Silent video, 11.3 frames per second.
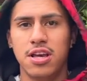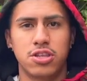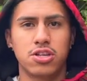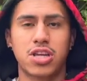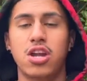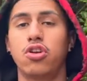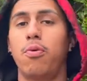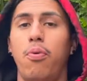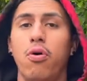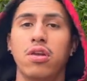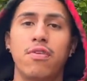there's kind of no
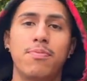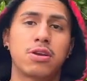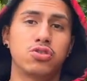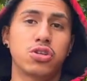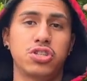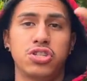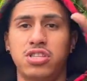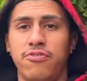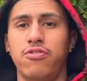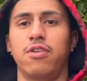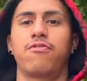point of it because you can just see
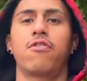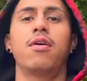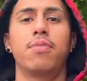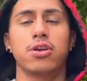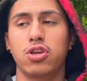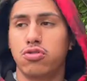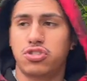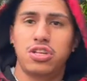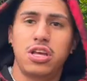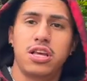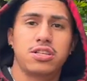it from the front, but you don't
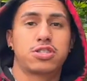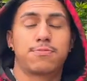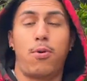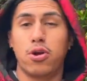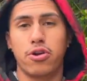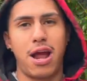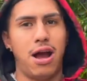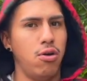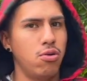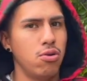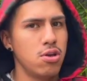see it spoiler
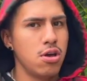out